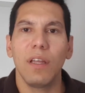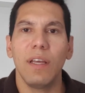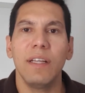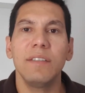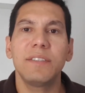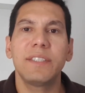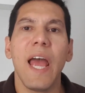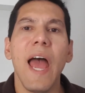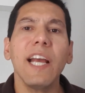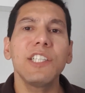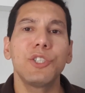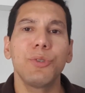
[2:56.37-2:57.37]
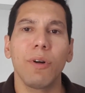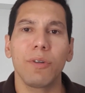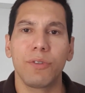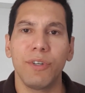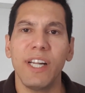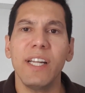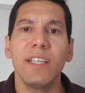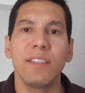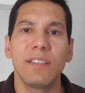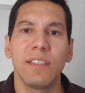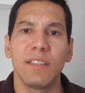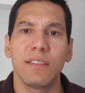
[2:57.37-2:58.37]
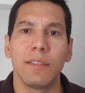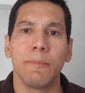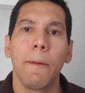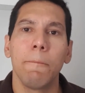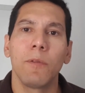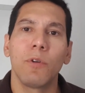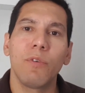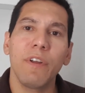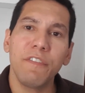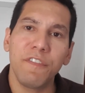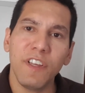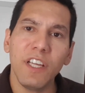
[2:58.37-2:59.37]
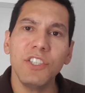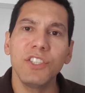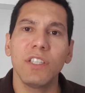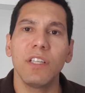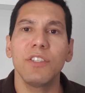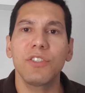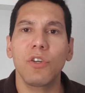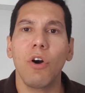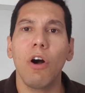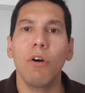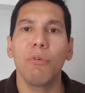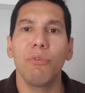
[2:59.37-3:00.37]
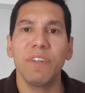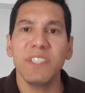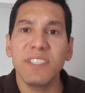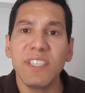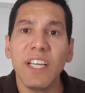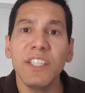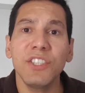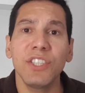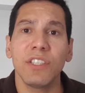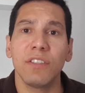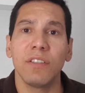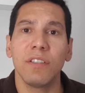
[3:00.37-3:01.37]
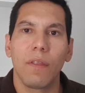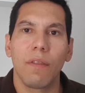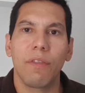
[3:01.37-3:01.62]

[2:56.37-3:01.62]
In textual criticism, revision is called recension.